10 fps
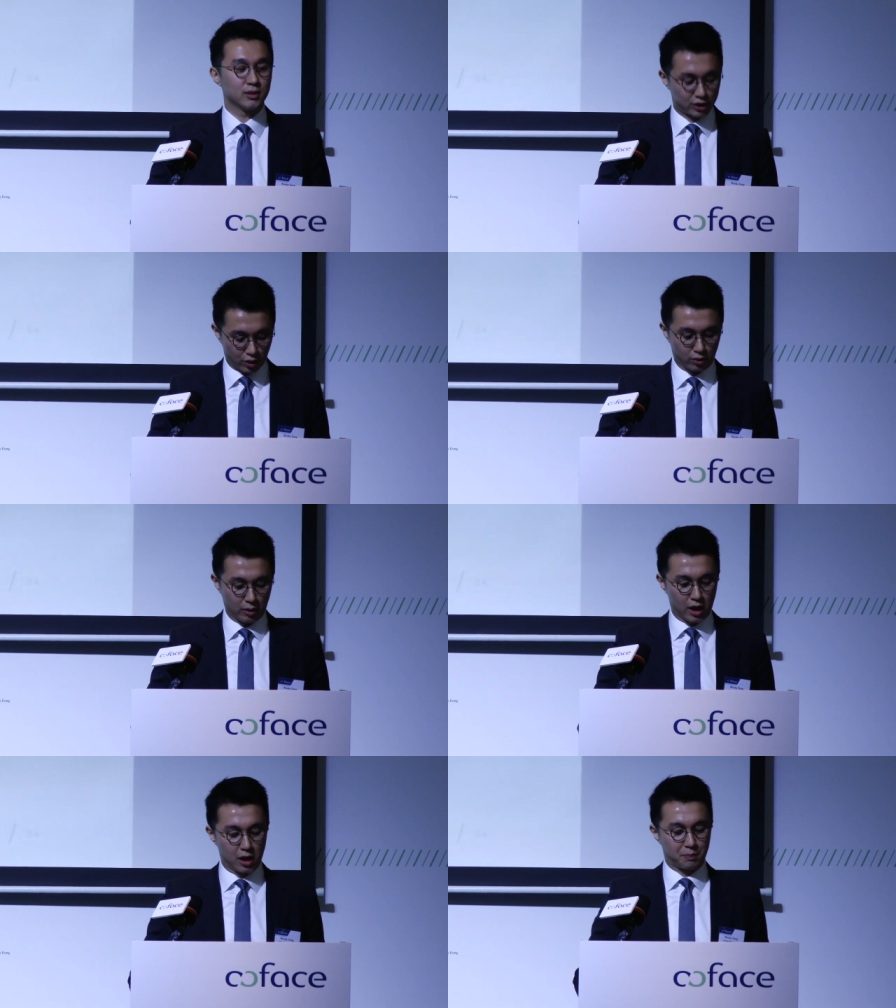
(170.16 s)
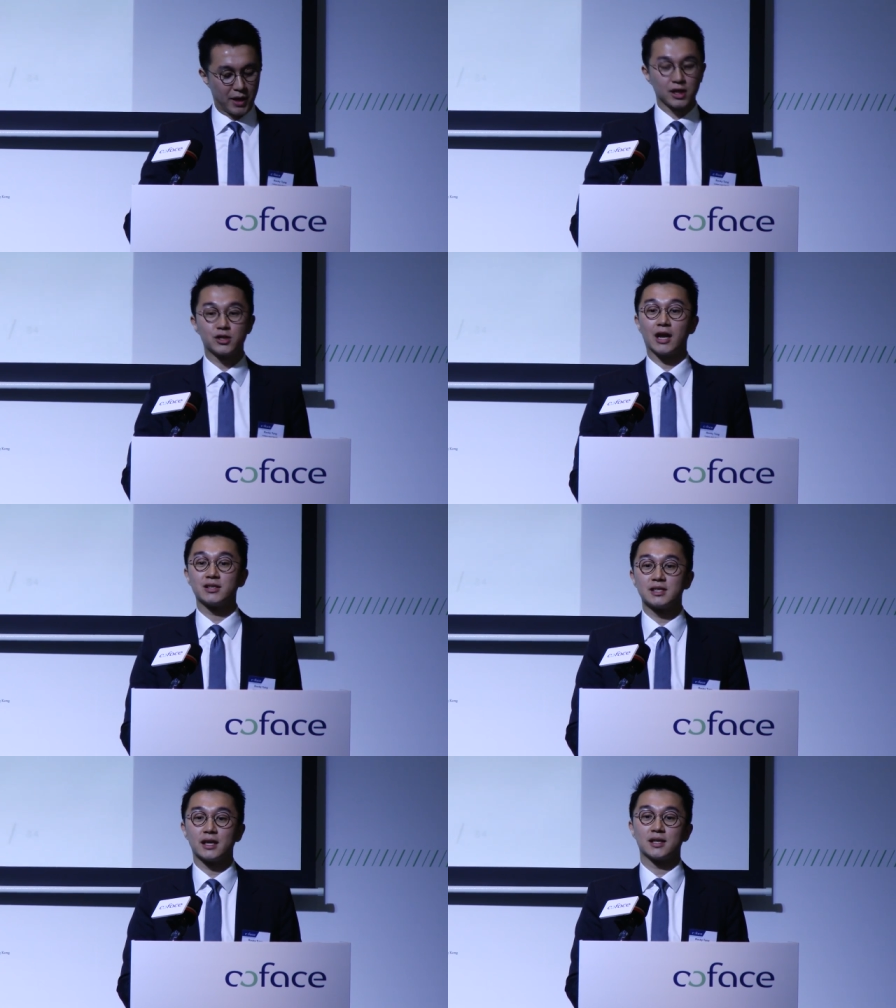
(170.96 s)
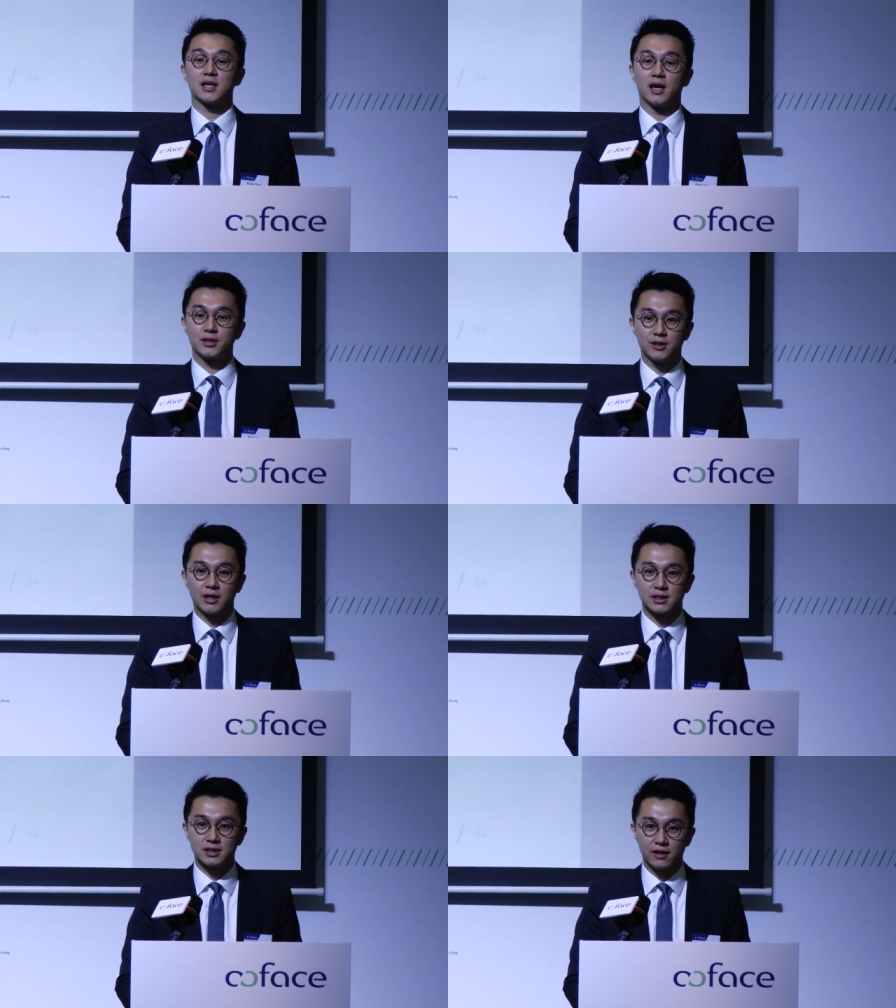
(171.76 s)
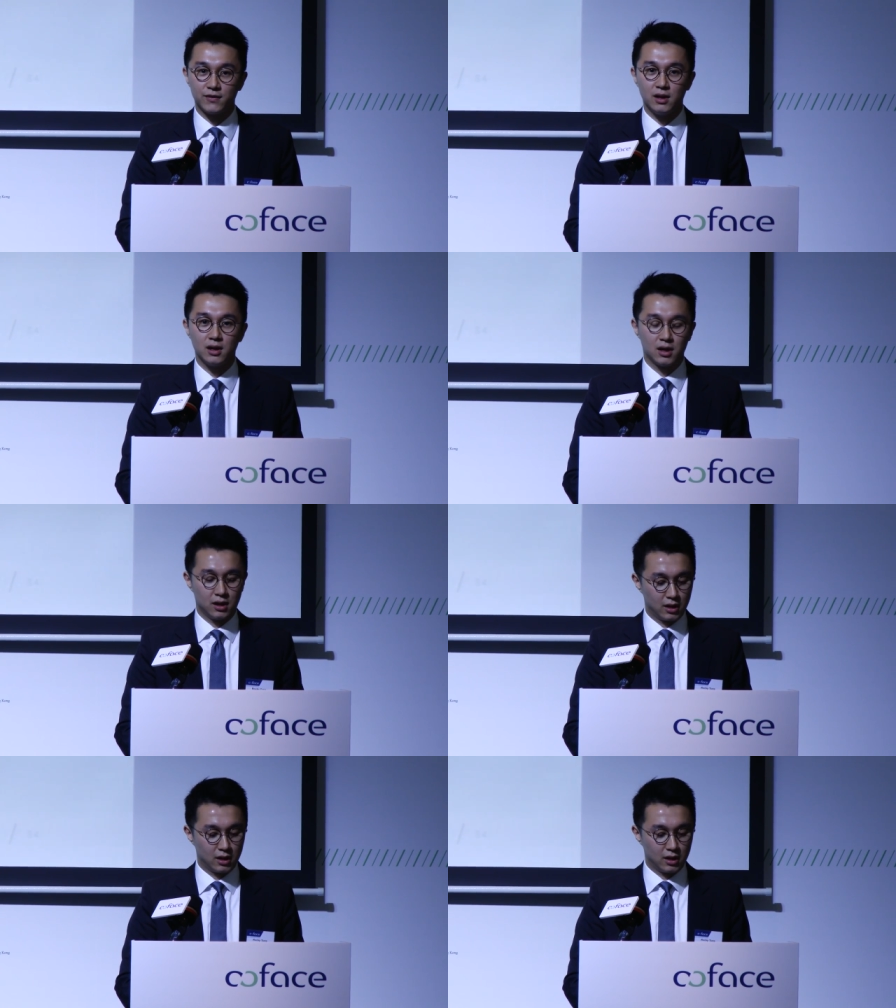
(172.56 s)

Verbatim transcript: So uh, back in two thousand six and two thousand seven,